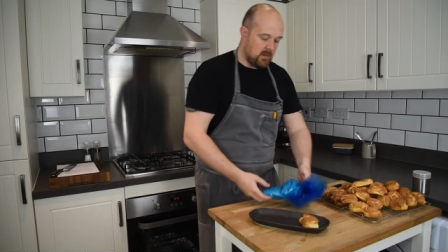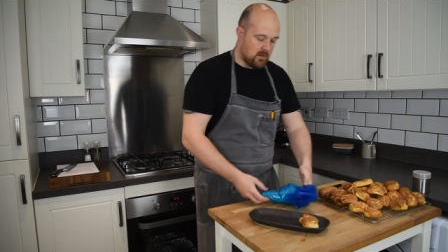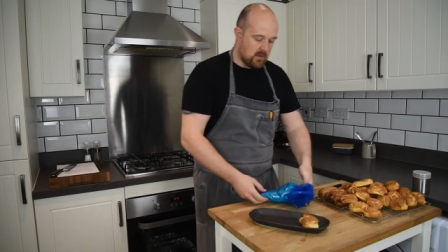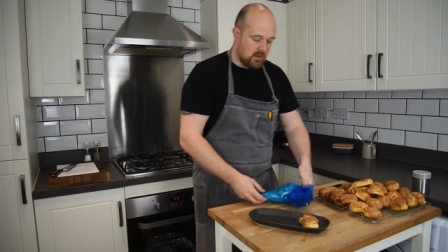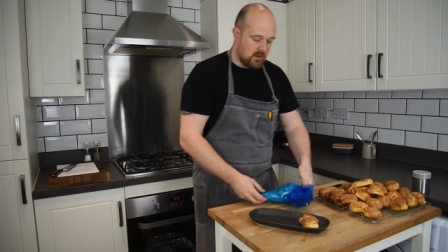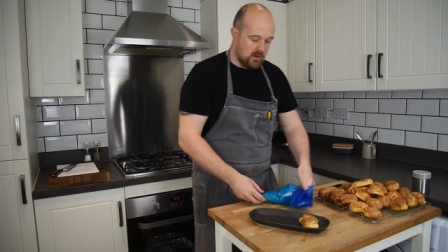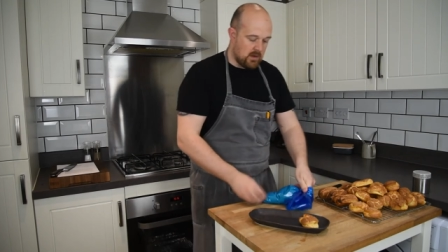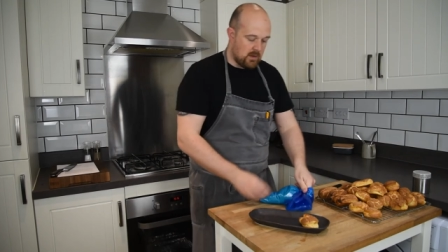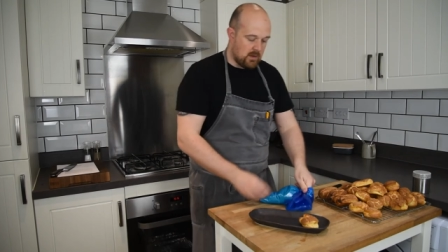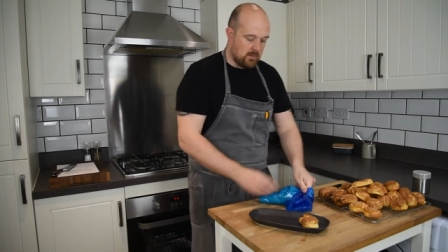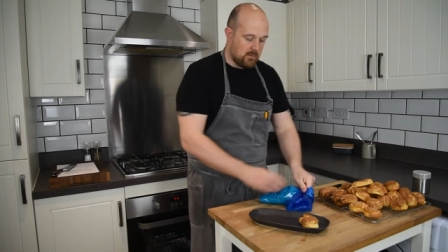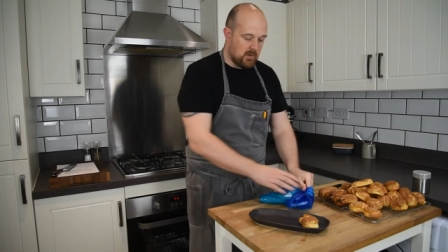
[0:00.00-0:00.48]

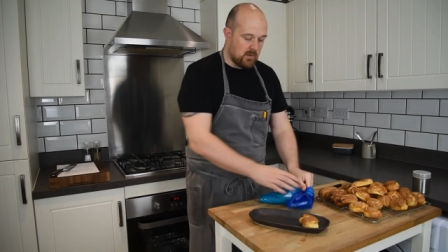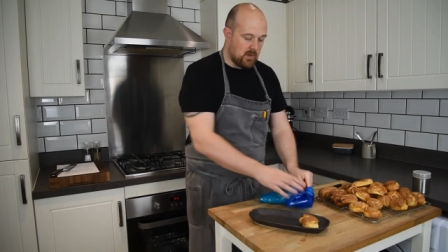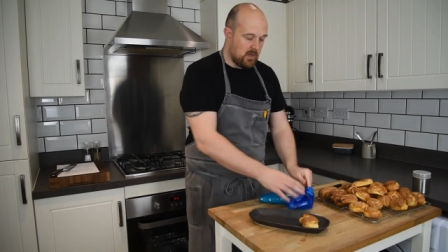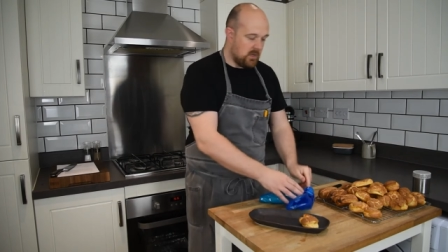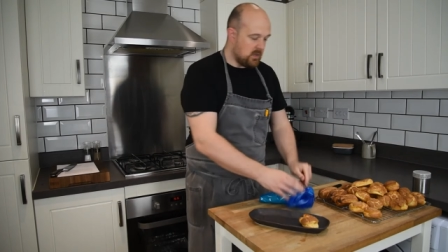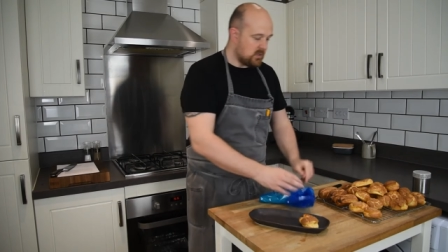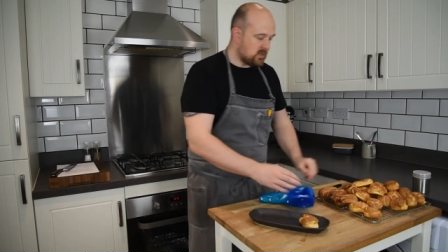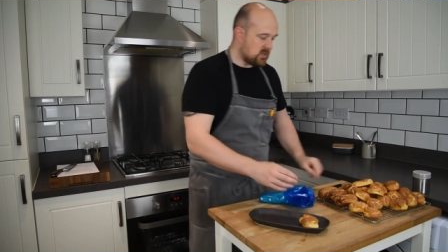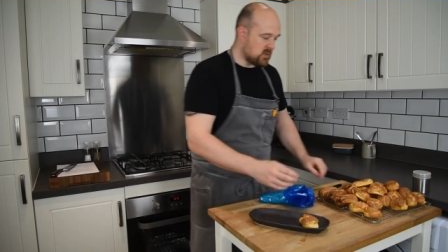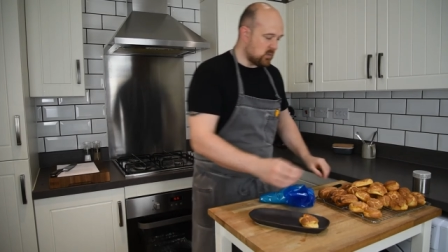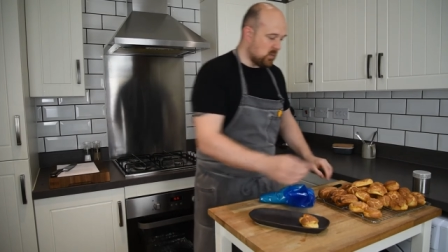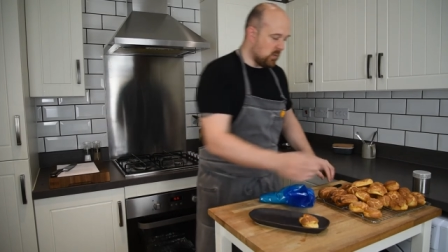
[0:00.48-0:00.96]
Um,
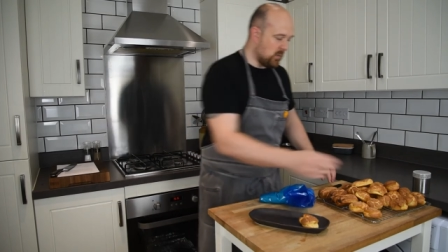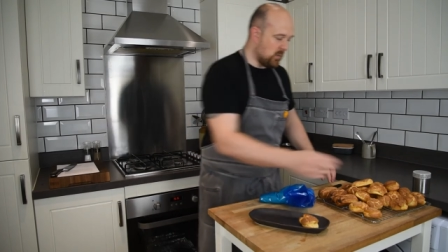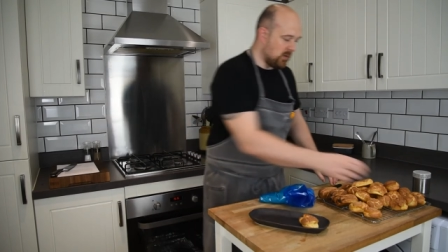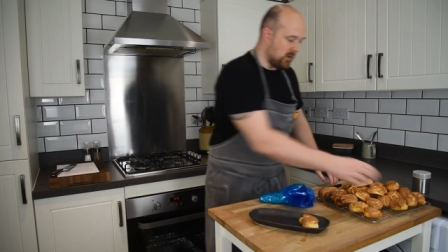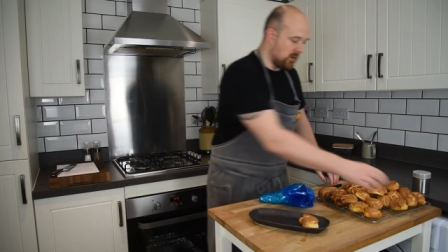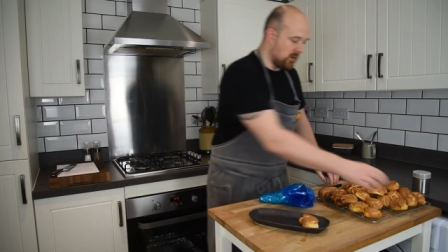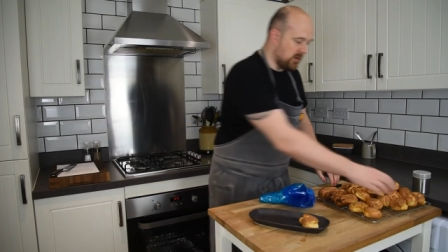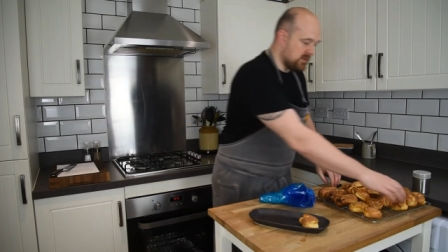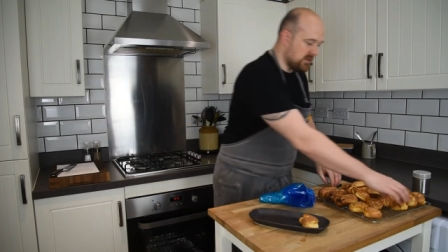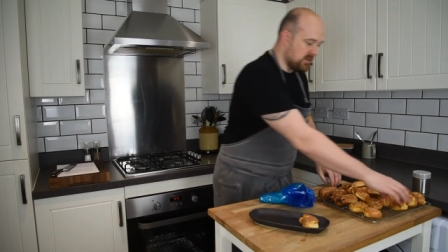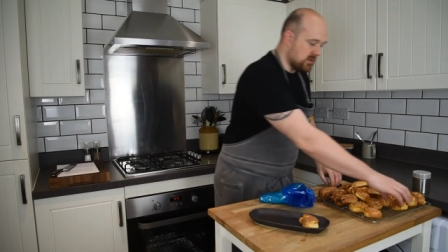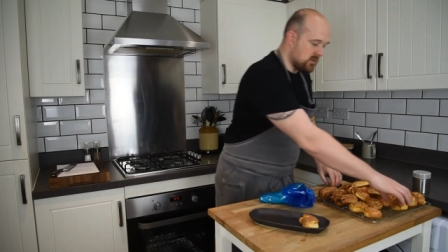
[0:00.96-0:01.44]
so what we're
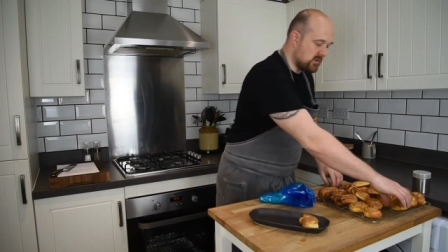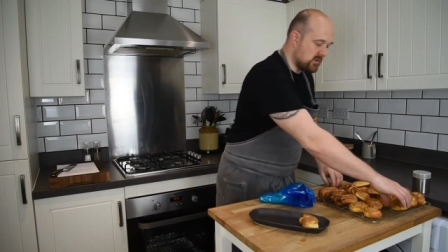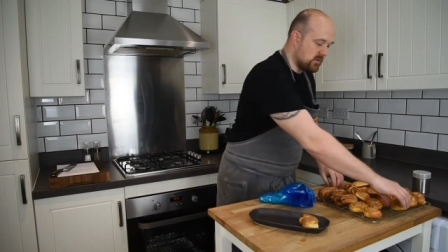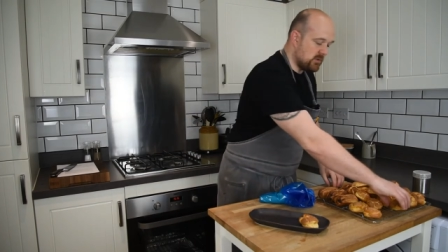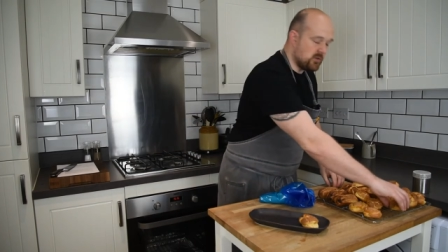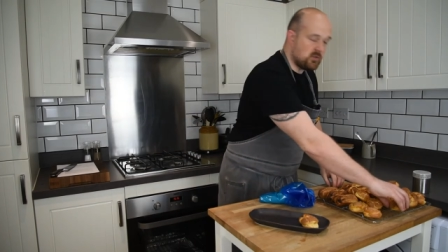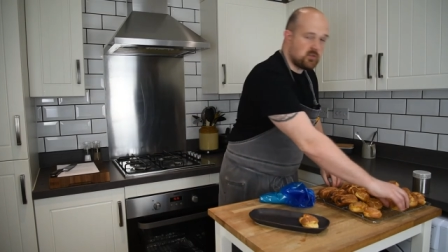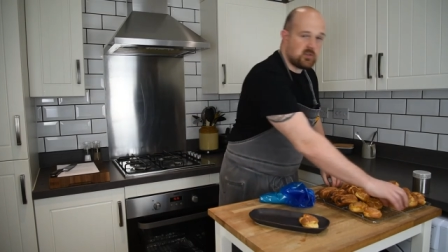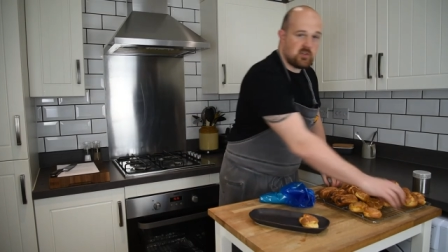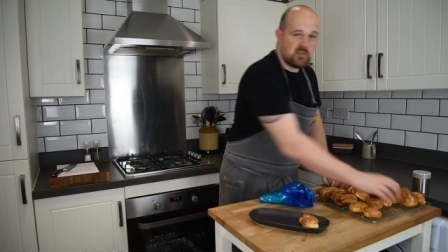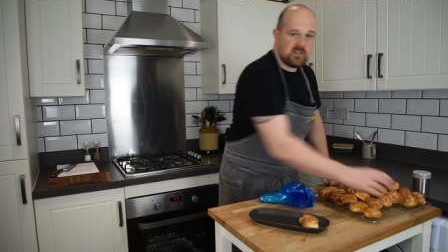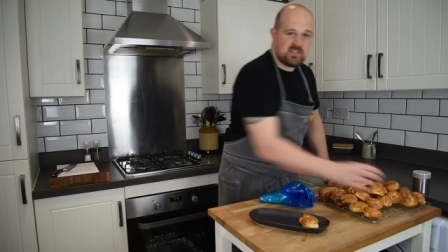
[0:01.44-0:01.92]
going to do is we're
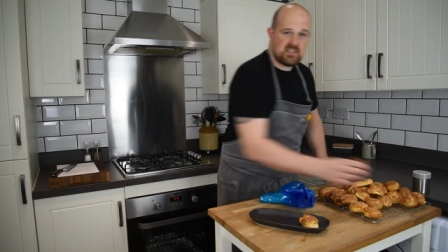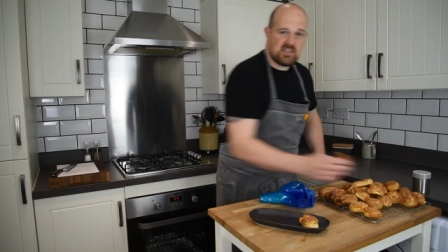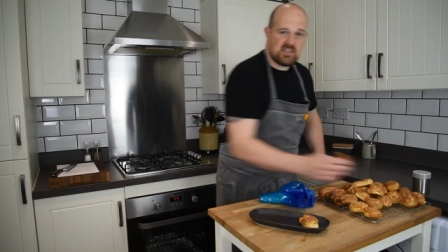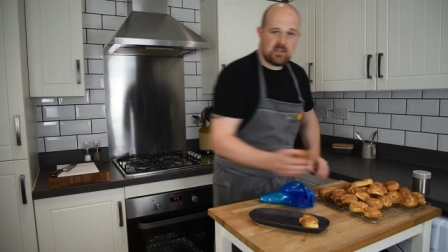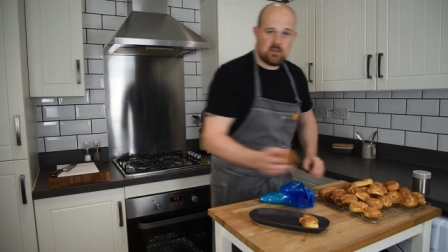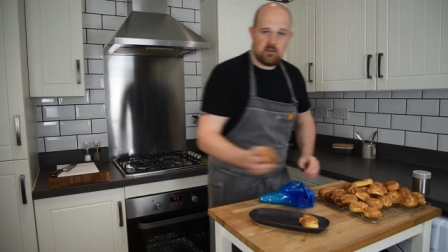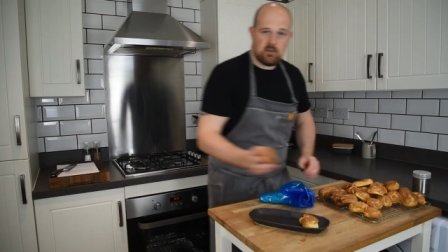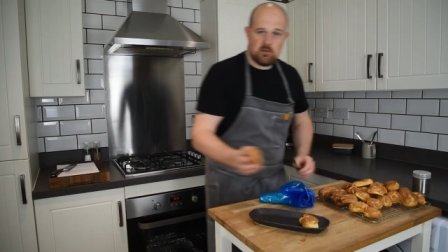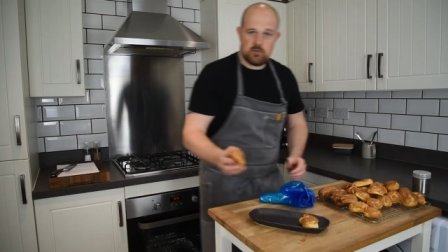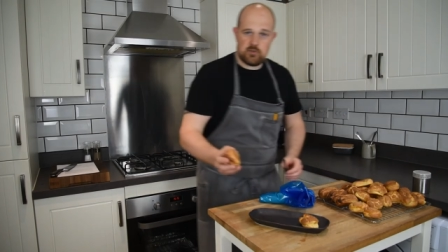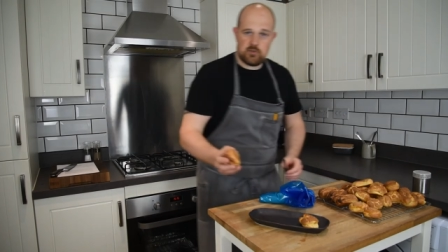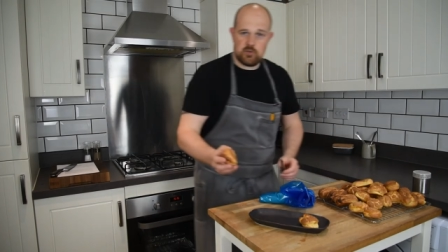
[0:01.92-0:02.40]
just going to
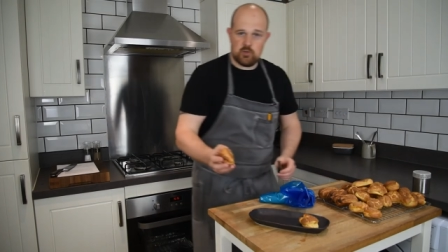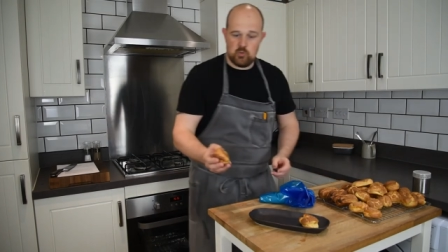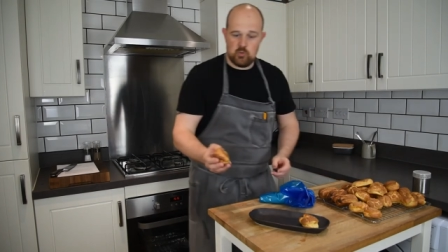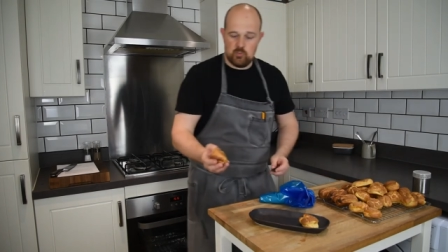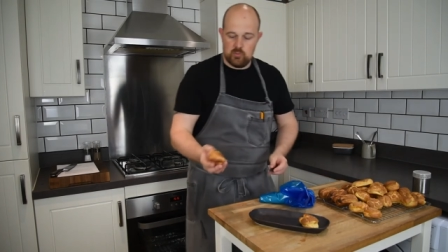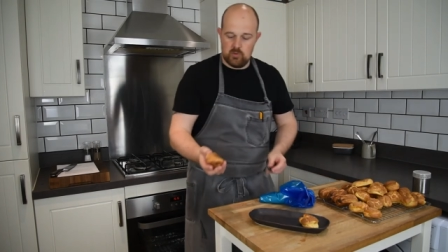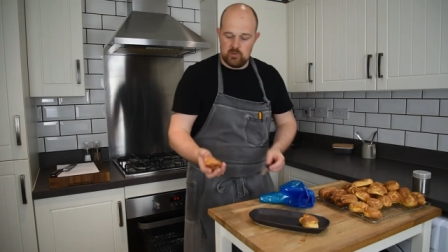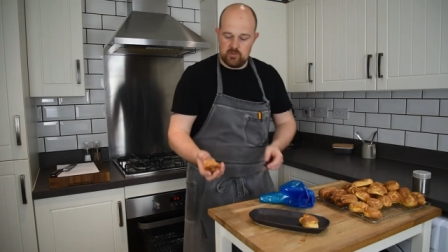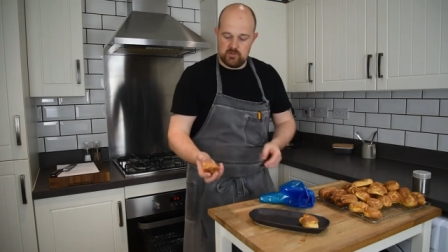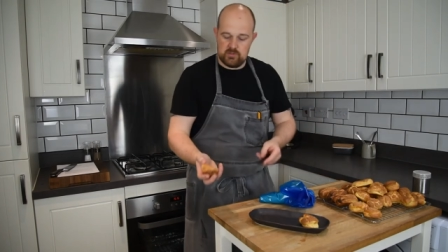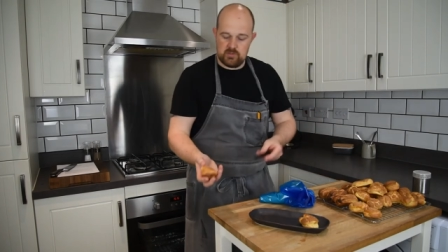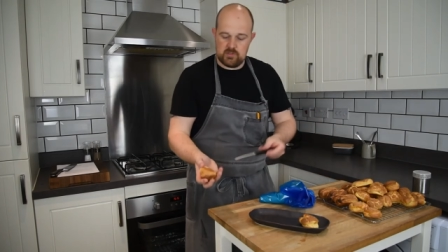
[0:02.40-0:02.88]
take our choux
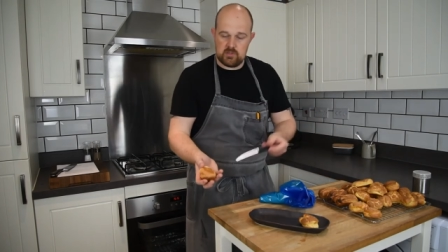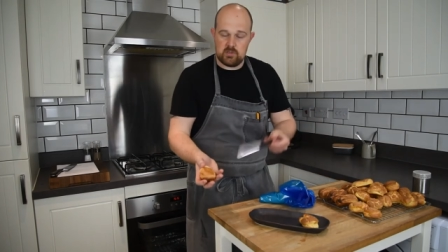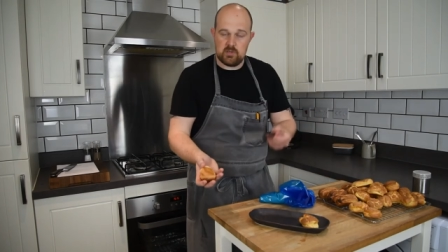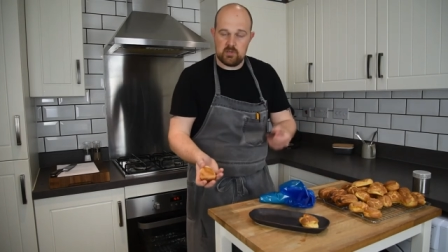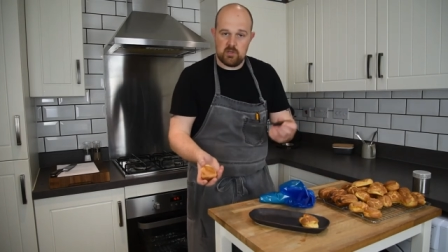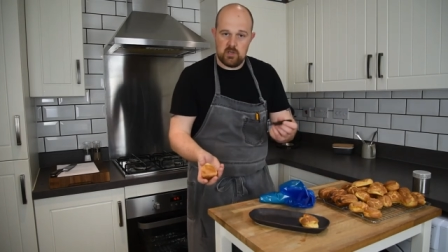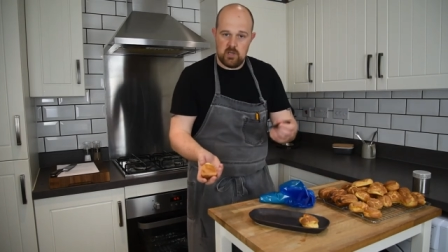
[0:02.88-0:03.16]
buns